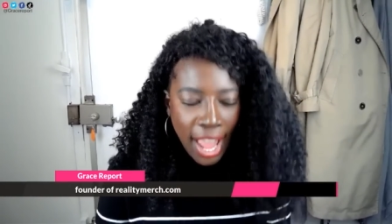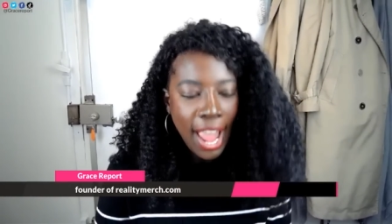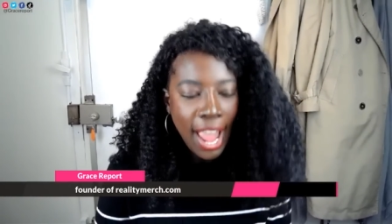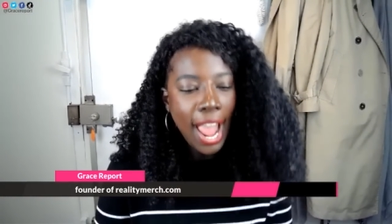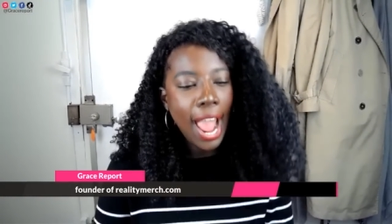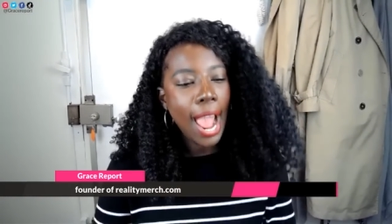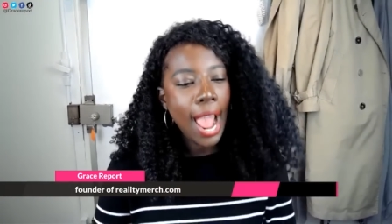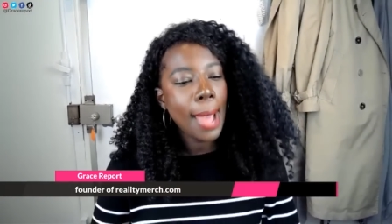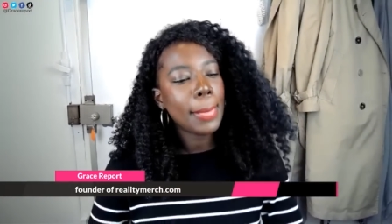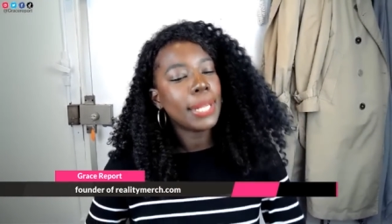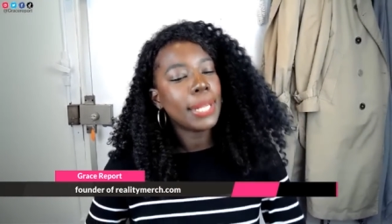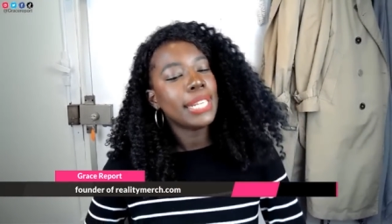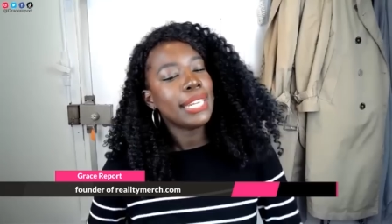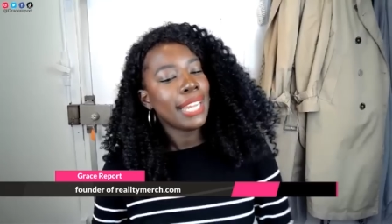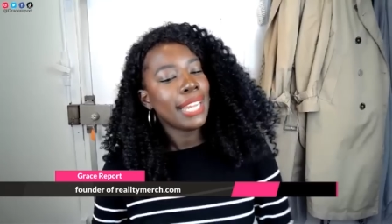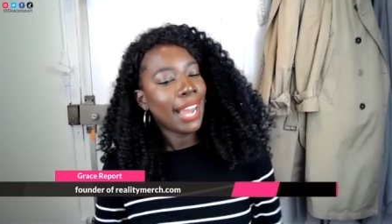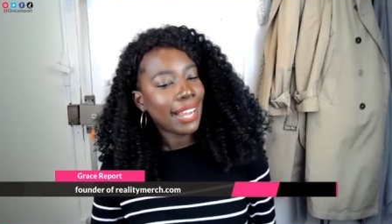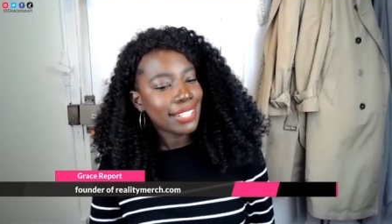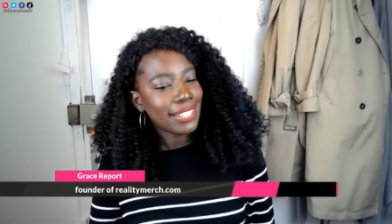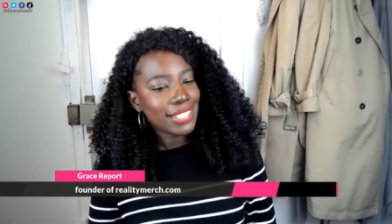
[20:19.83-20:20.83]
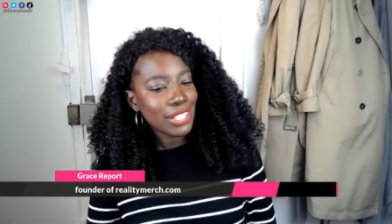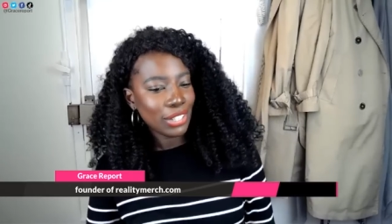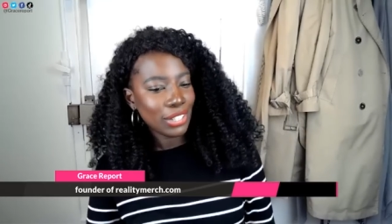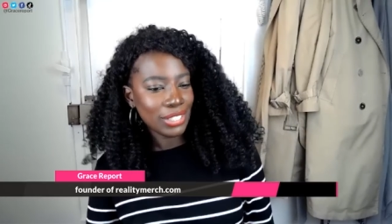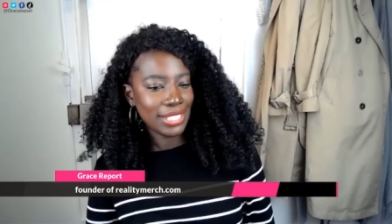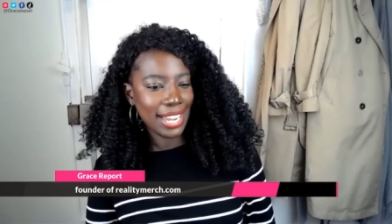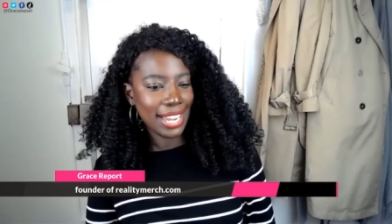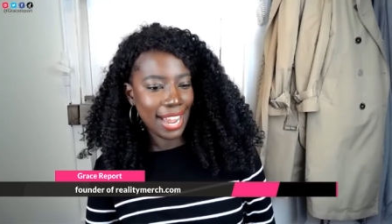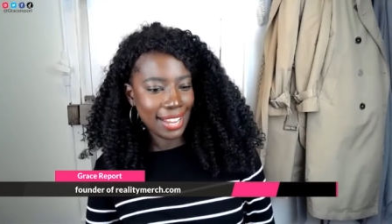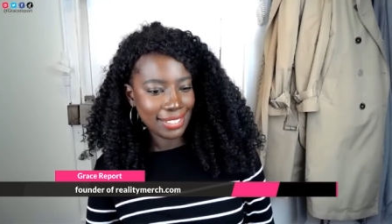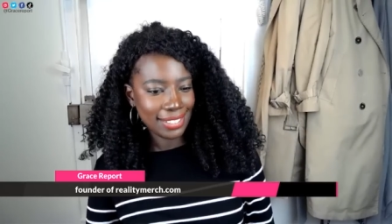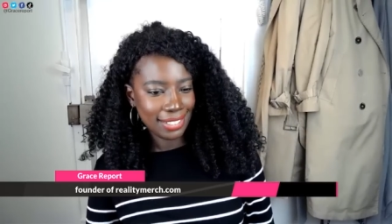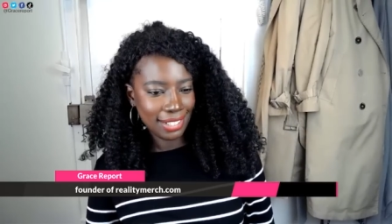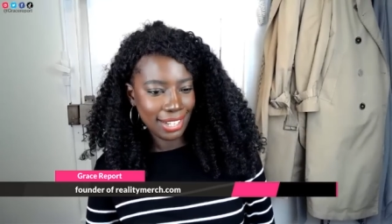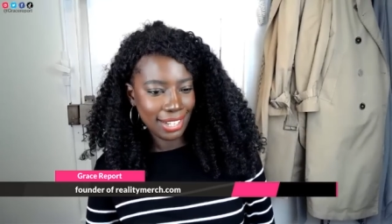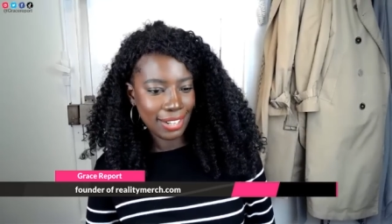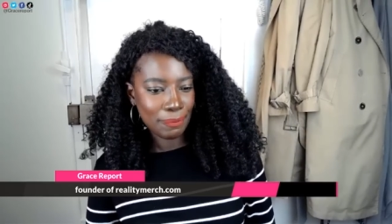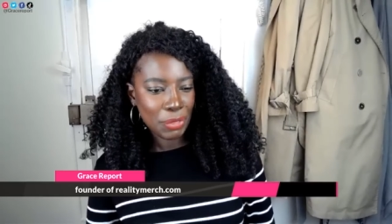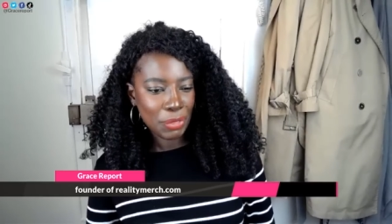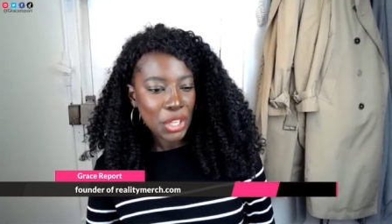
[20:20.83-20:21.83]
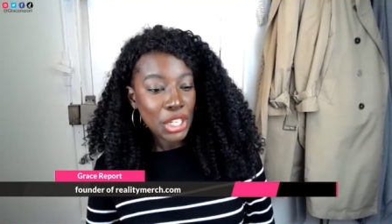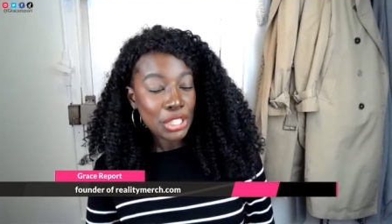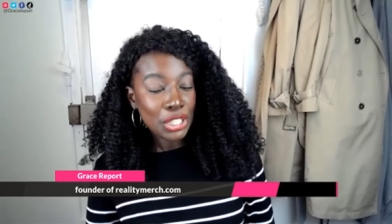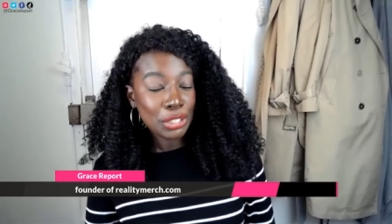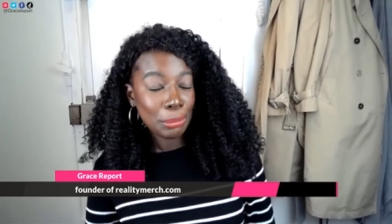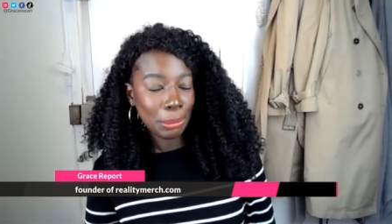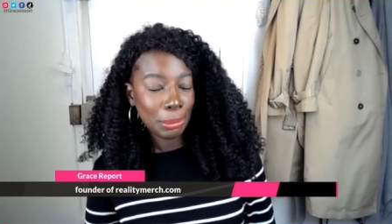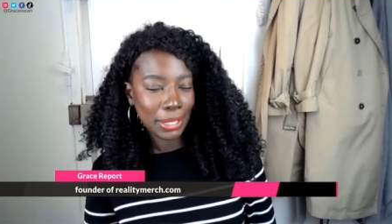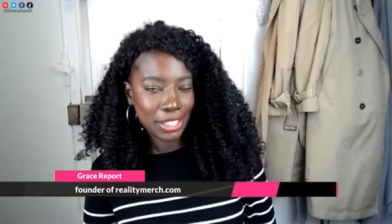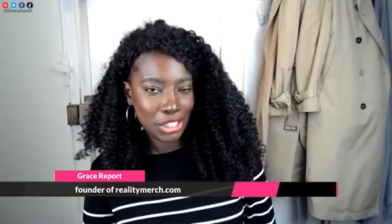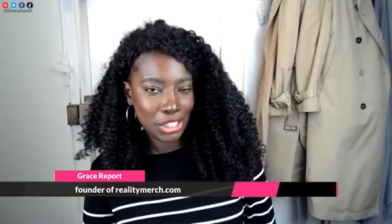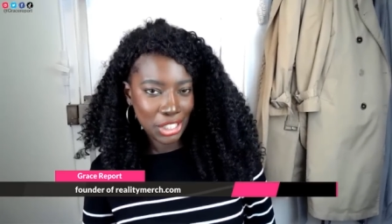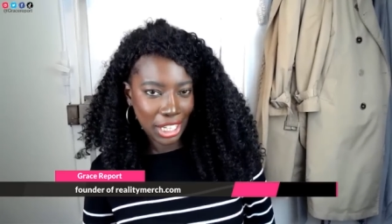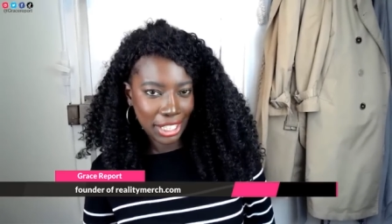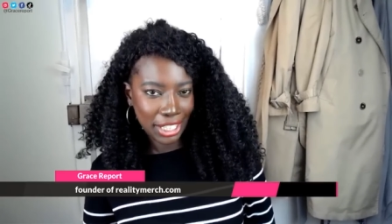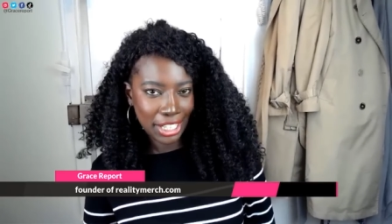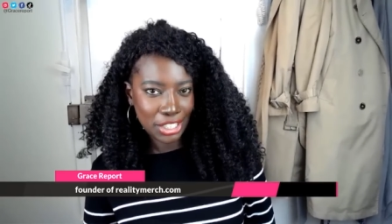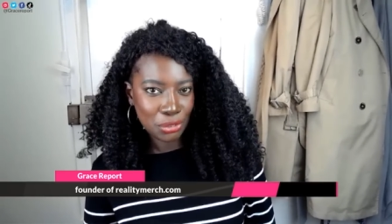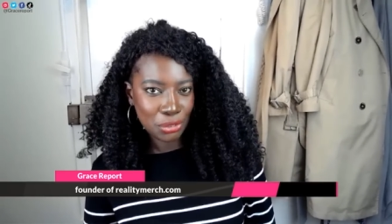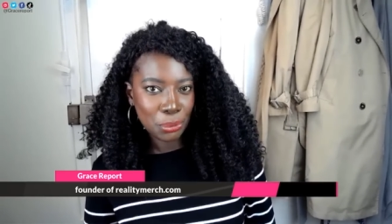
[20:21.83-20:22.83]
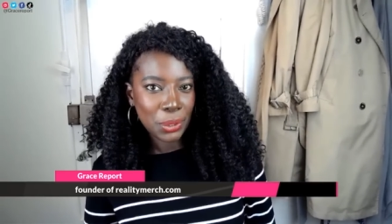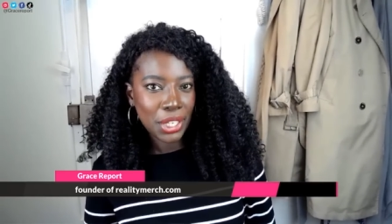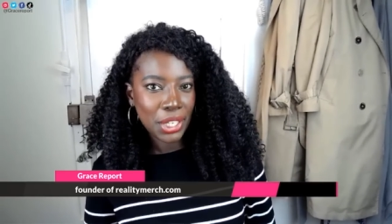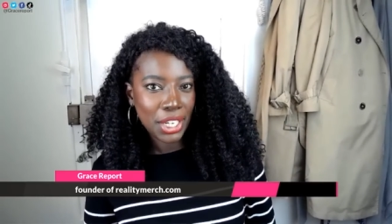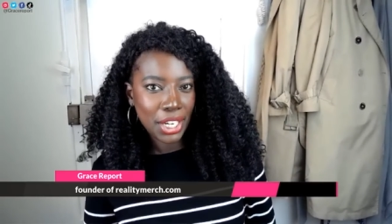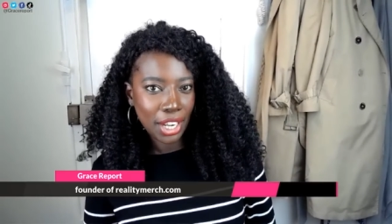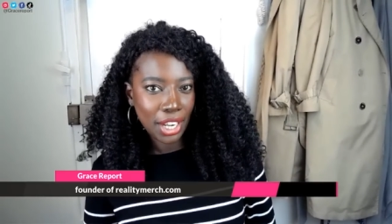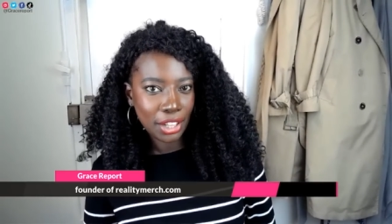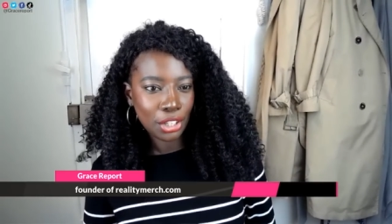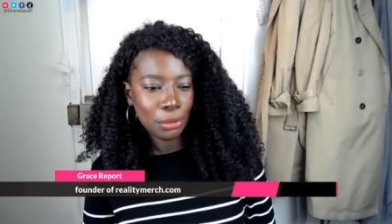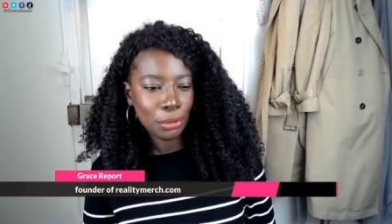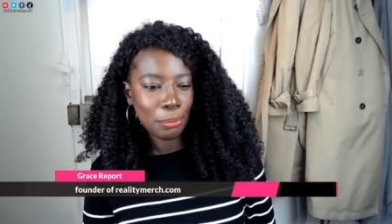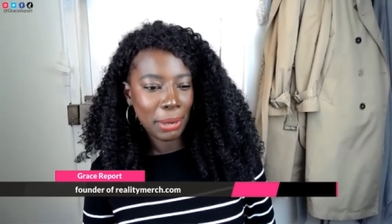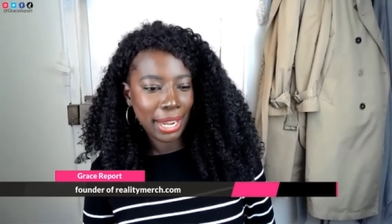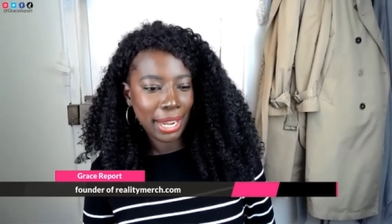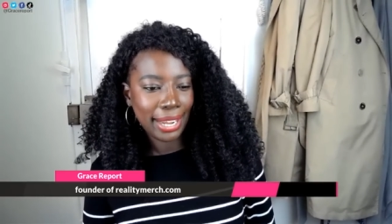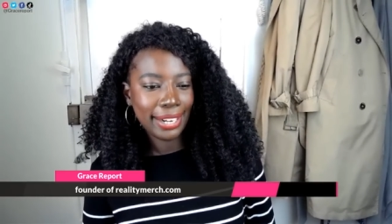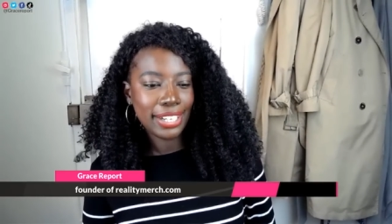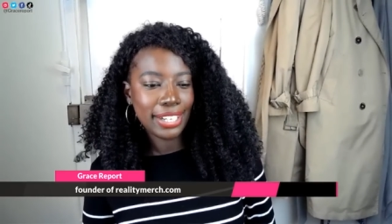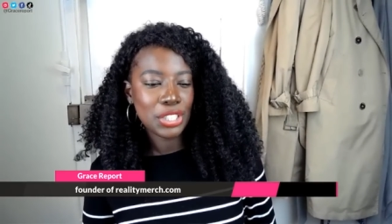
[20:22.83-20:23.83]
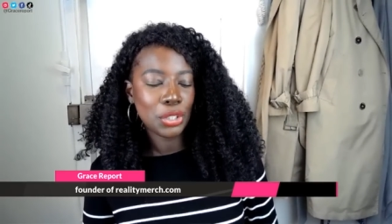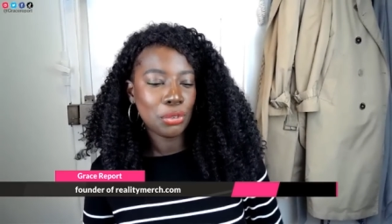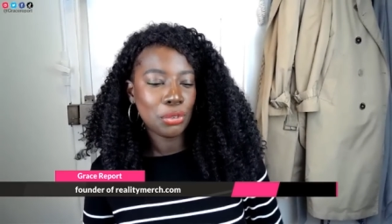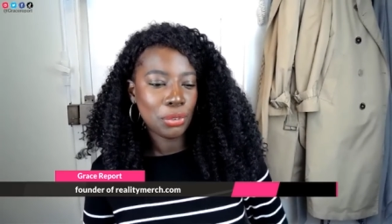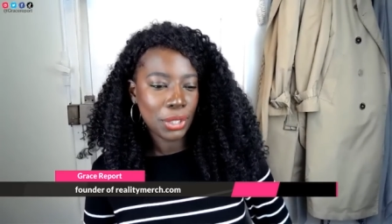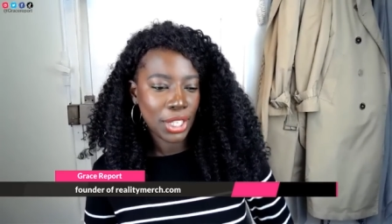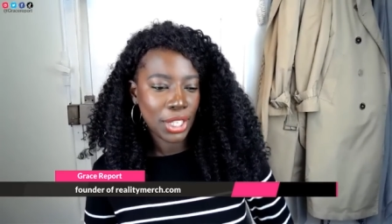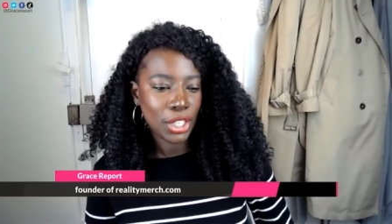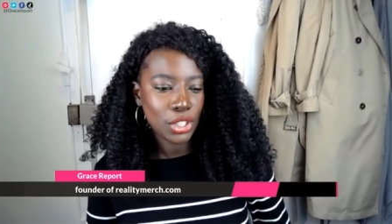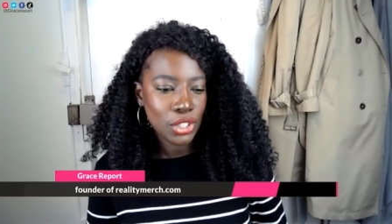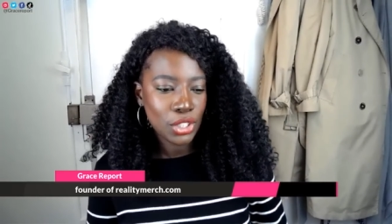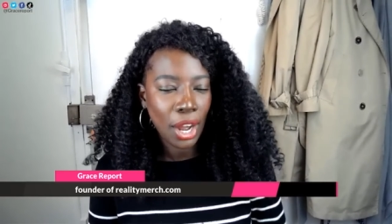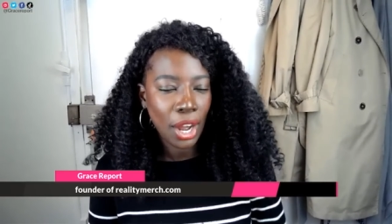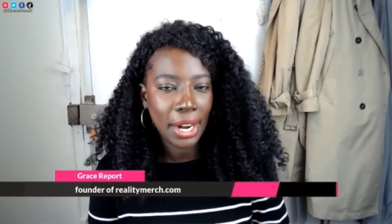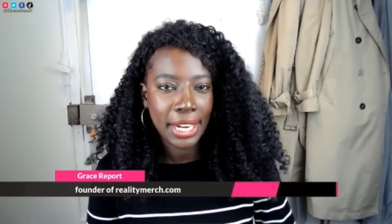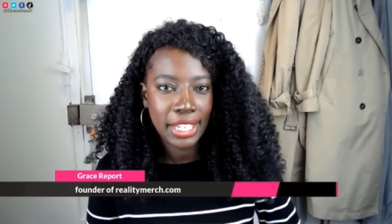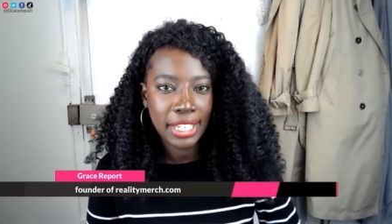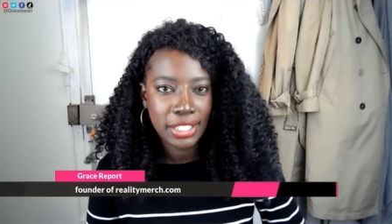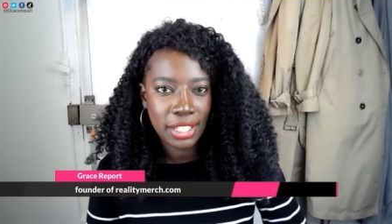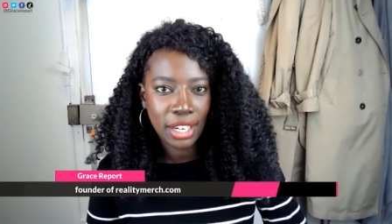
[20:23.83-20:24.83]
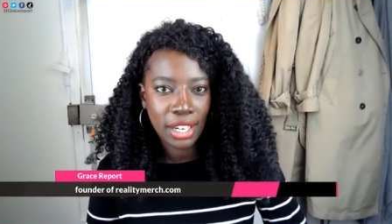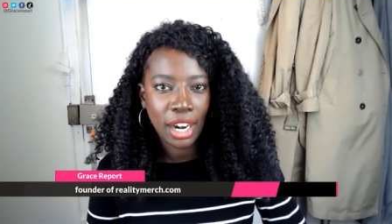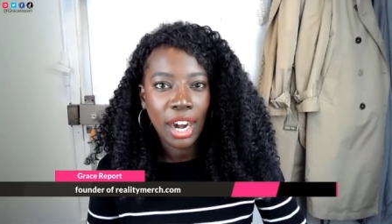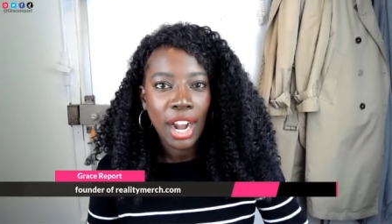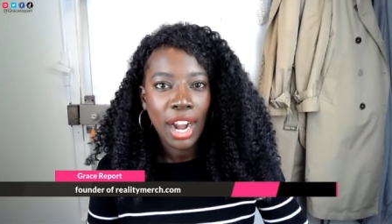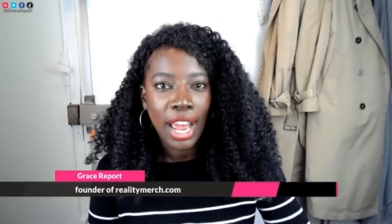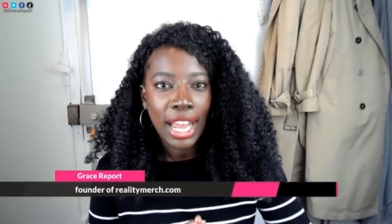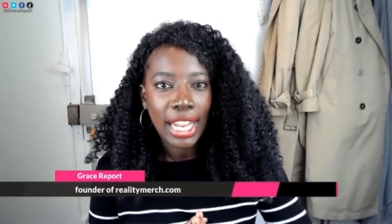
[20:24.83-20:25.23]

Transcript: and then he has the audacity to play jealous when another man is over there talking to her